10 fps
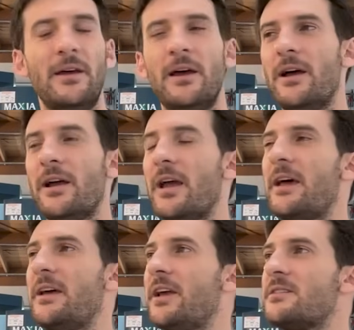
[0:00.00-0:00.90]
I
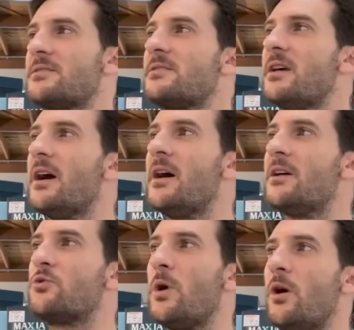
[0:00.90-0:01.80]
had to guess
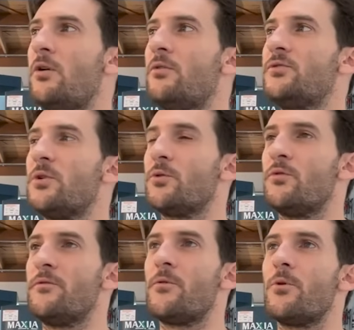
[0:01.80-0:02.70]
12 total
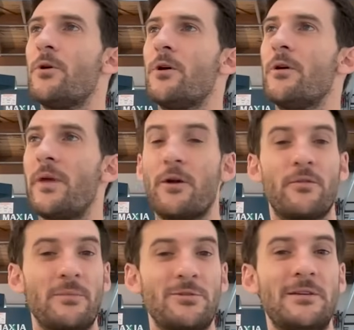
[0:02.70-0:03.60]
for the
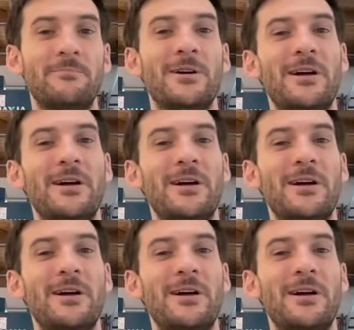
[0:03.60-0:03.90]
airframe team.